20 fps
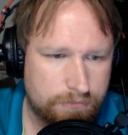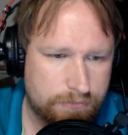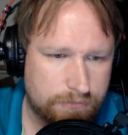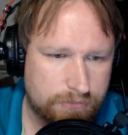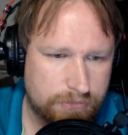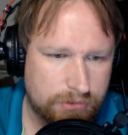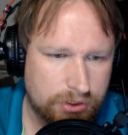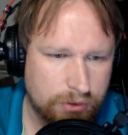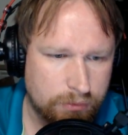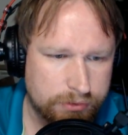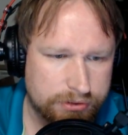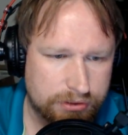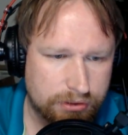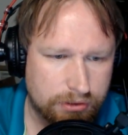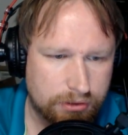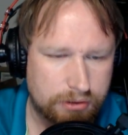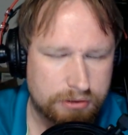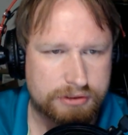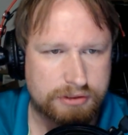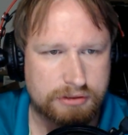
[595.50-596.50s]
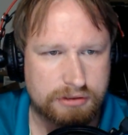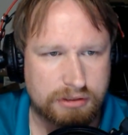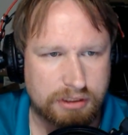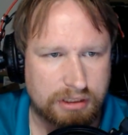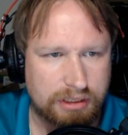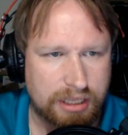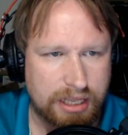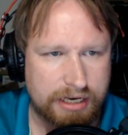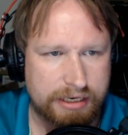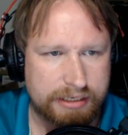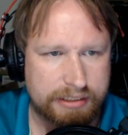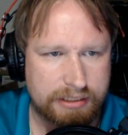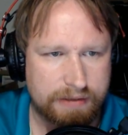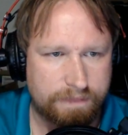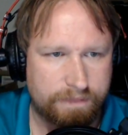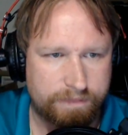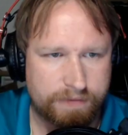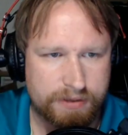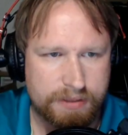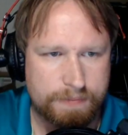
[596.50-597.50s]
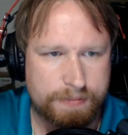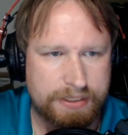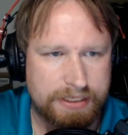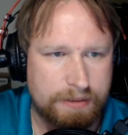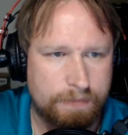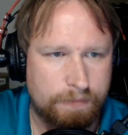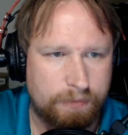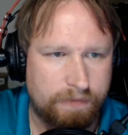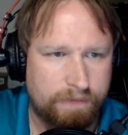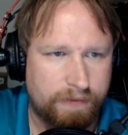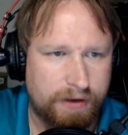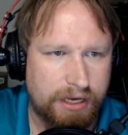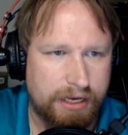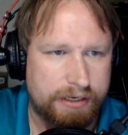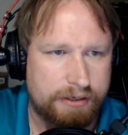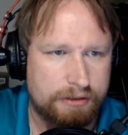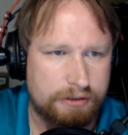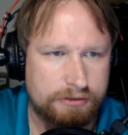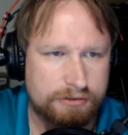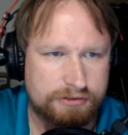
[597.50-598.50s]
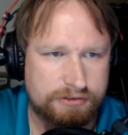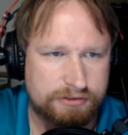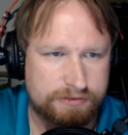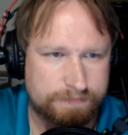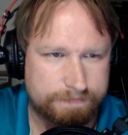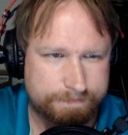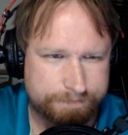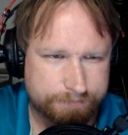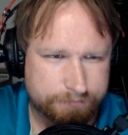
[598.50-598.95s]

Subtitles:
do a search. There's a lot of different VPN providers